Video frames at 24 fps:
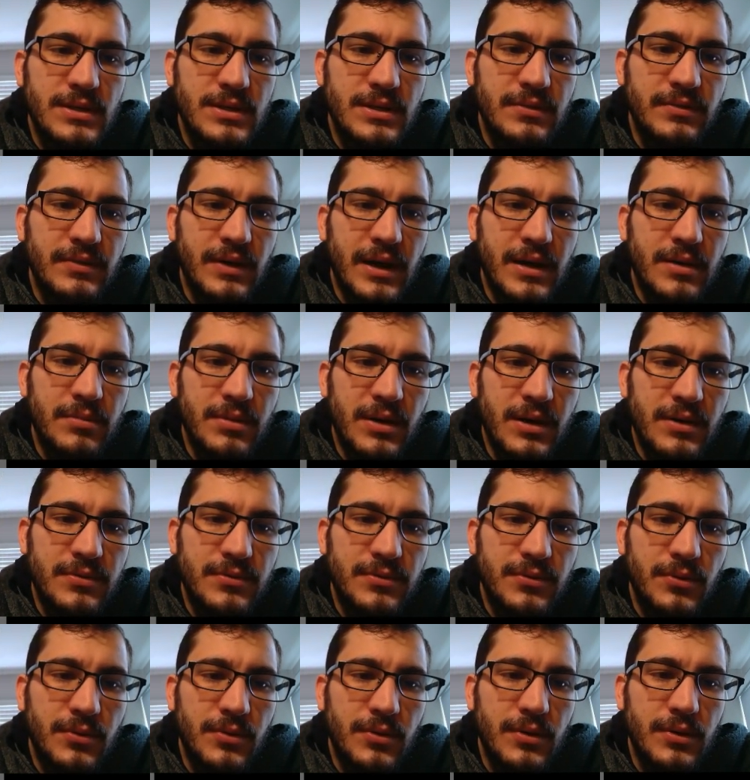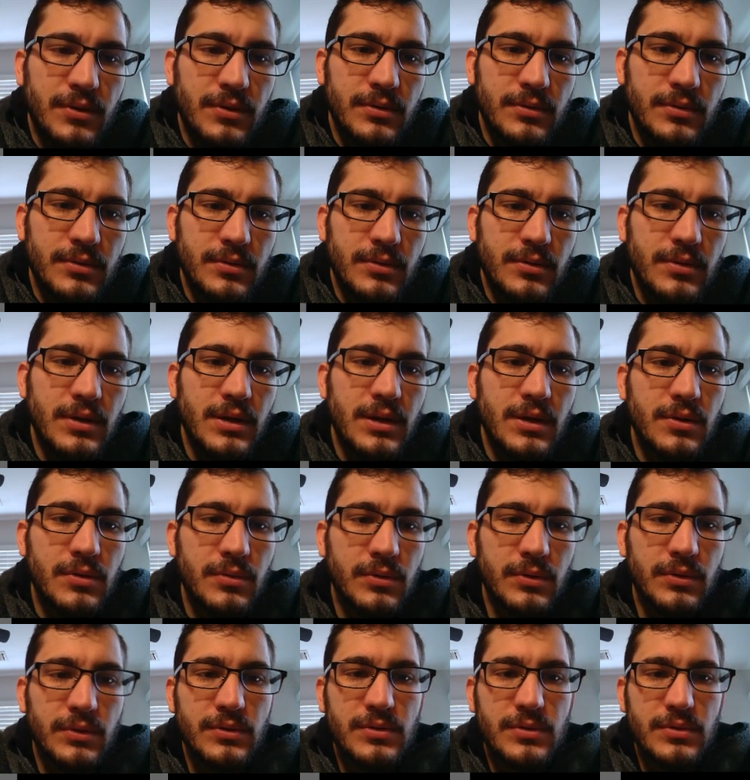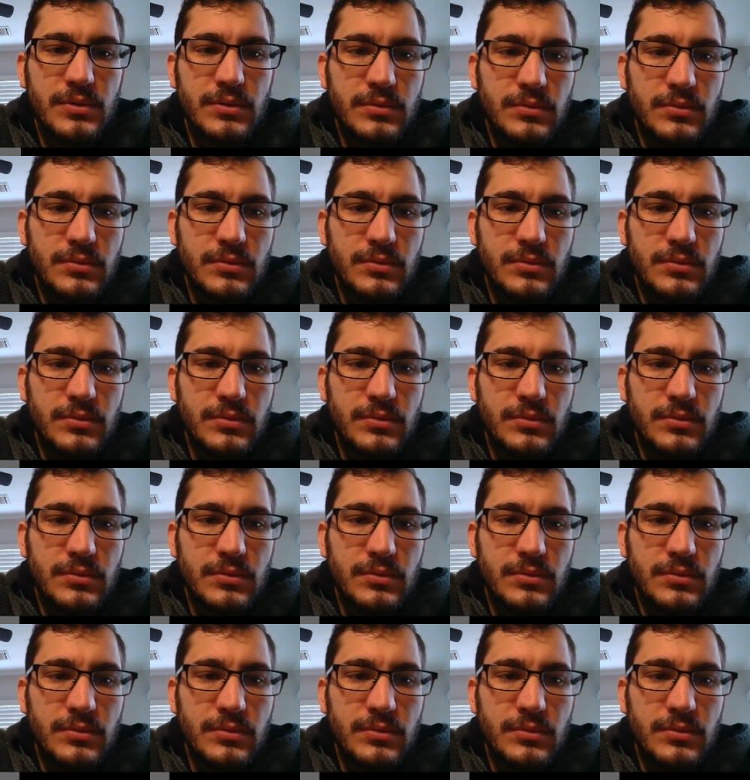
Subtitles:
divided by 4 equals